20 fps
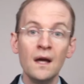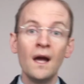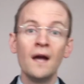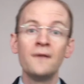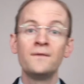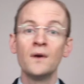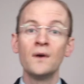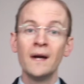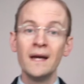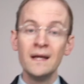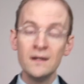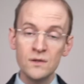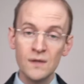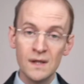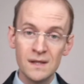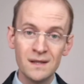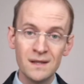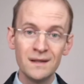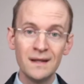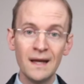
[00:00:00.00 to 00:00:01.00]
If you're
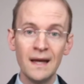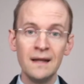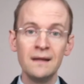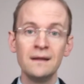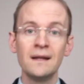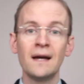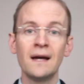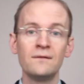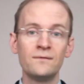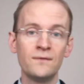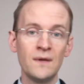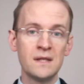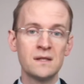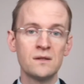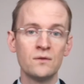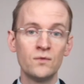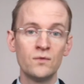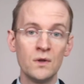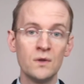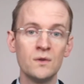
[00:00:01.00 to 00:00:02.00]
interested in that
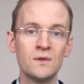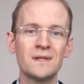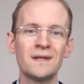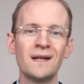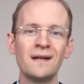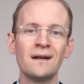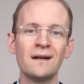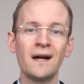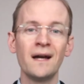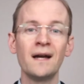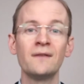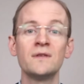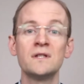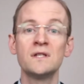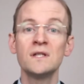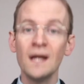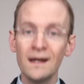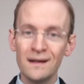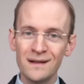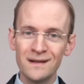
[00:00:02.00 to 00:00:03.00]
visa route, then I have a
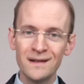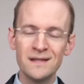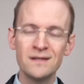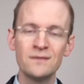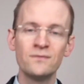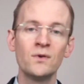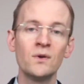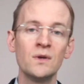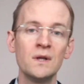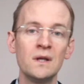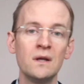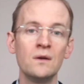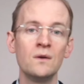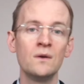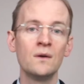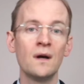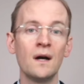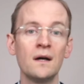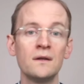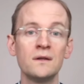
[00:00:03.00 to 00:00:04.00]
checklist for
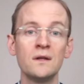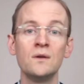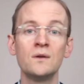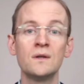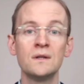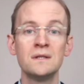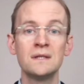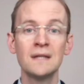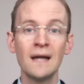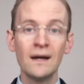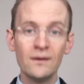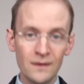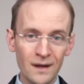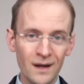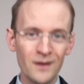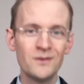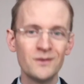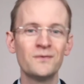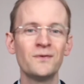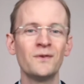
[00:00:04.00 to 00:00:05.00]
you that you can
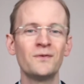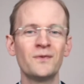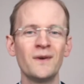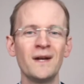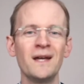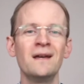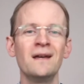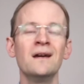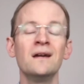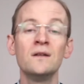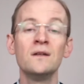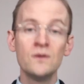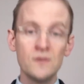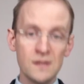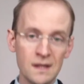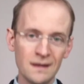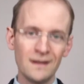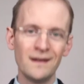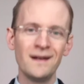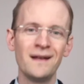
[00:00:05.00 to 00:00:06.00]
download for free
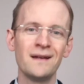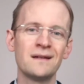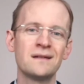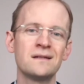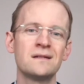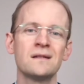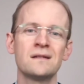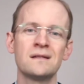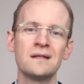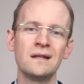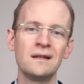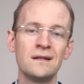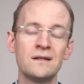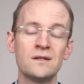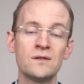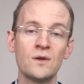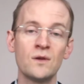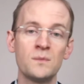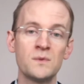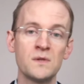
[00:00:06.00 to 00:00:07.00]
using the link just in the
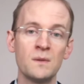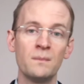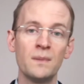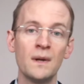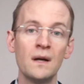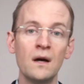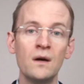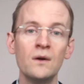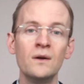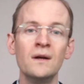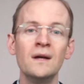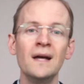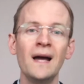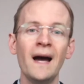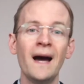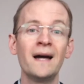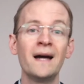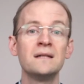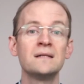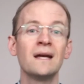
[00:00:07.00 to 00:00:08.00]
description below
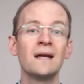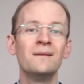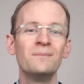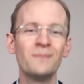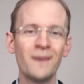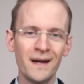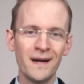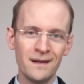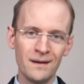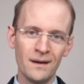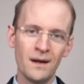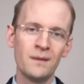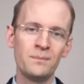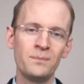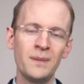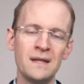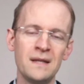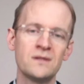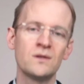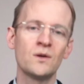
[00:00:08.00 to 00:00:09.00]
and in my
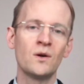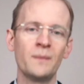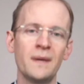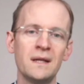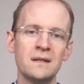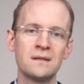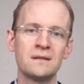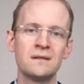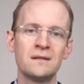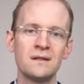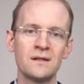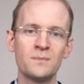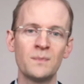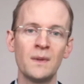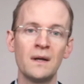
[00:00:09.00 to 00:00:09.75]
pinned comment just